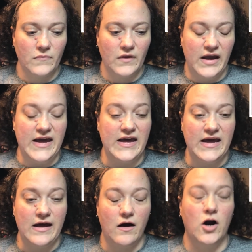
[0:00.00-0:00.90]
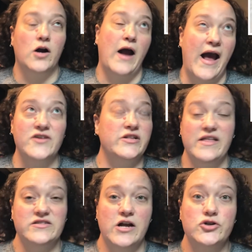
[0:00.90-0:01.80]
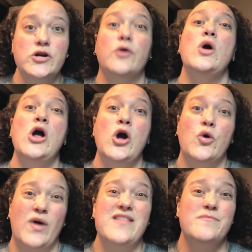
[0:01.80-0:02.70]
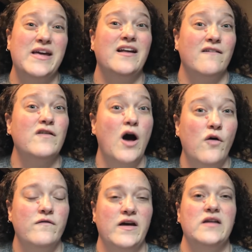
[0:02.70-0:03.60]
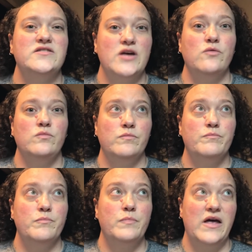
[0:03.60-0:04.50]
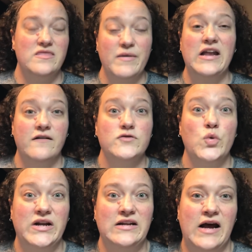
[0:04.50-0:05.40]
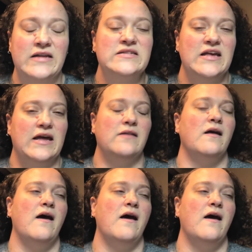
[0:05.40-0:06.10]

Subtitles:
actually that's not true, right at the beginning of COVID, so at the beginning of 2019,